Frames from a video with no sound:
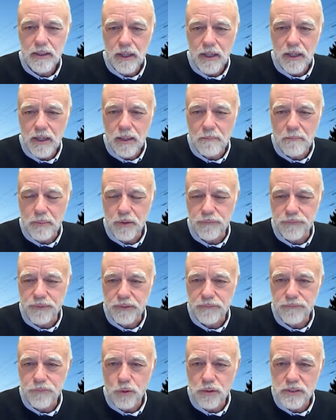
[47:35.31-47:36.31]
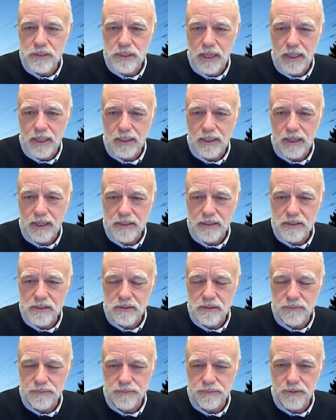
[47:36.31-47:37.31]
uh perfect foresight kinds
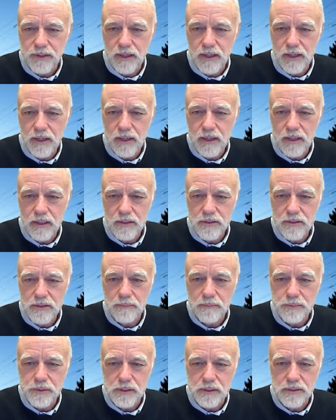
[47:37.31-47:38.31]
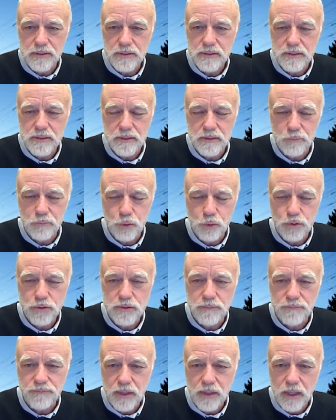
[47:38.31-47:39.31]
of uh, uh, assumptions, rules
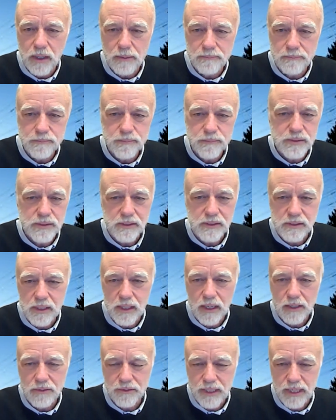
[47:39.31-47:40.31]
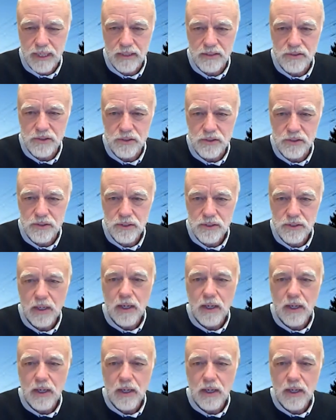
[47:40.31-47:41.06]
of thumbs, and other cases,